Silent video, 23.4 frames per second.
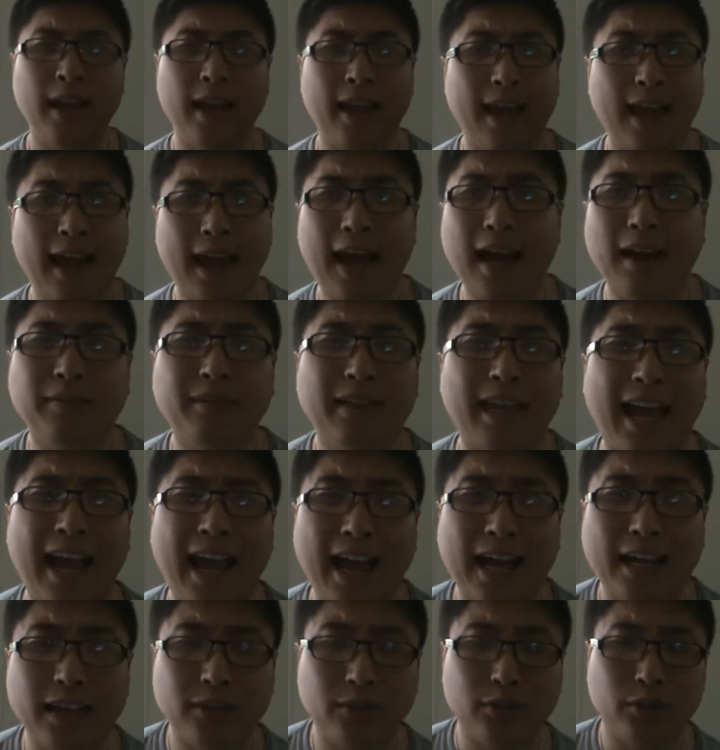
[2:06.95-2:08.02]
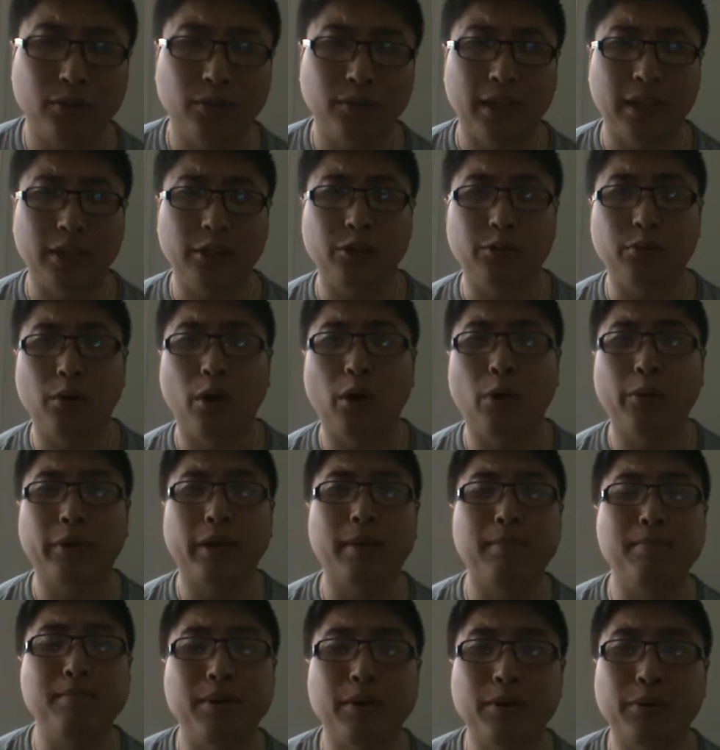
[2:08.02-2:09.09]
Have the attitude that you own
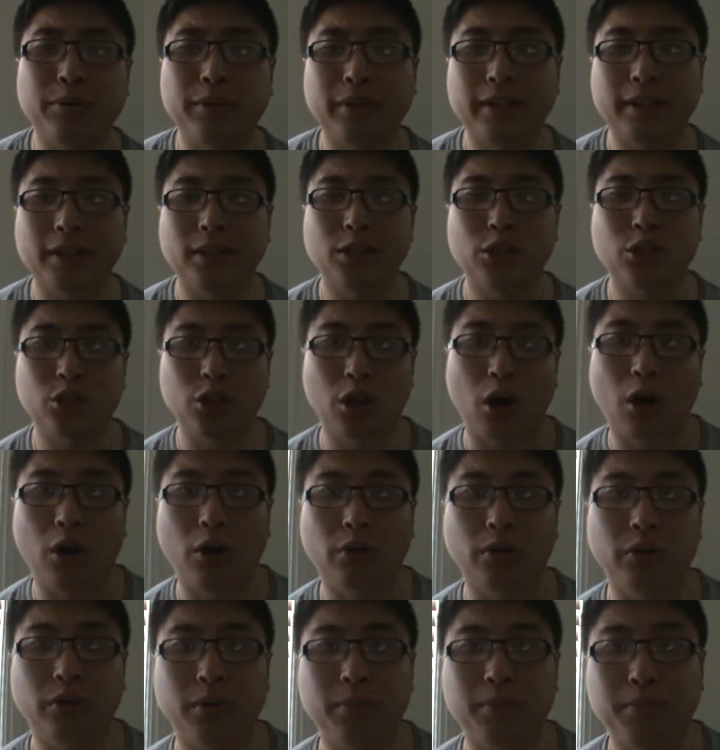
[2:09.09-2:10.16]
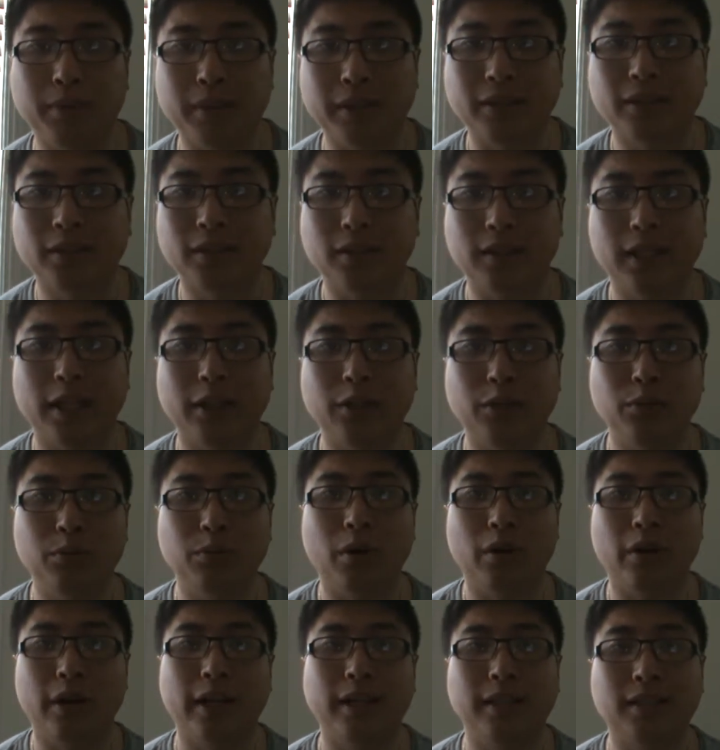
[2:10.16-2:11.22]
$1 million business and you
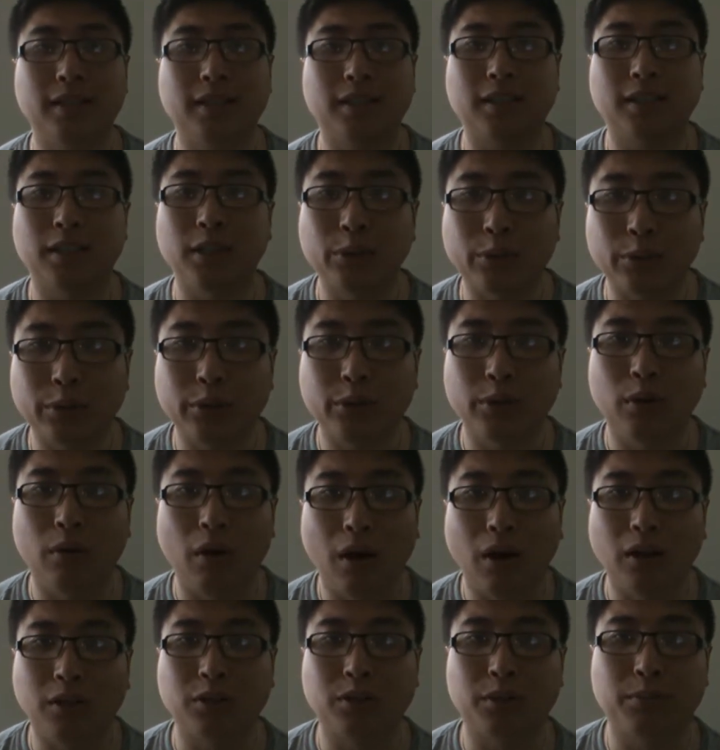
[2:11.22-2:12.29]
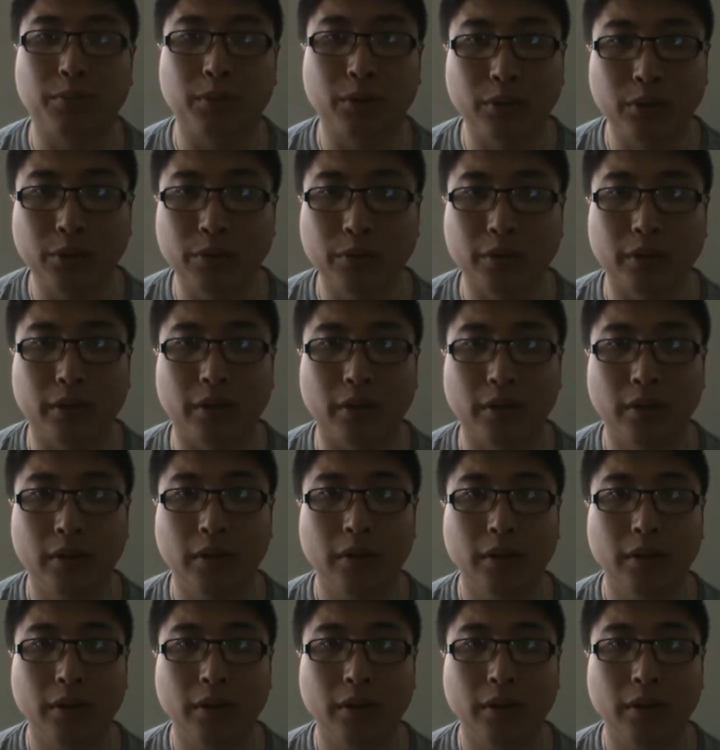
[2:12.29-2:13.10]
are a serial entrepreneur.